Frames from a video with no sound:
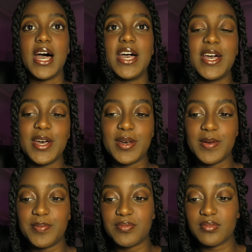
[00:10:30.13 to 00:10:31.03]

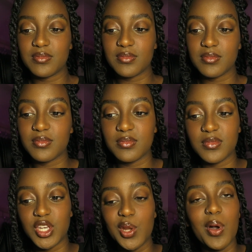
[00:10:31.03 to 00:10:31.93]

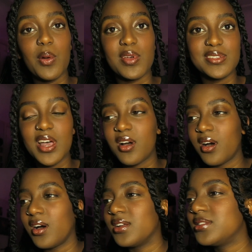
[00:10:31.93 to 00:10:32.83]
You know what, it wasn't that
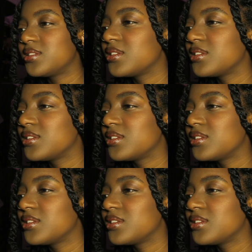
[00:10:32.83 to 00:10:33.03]
hard.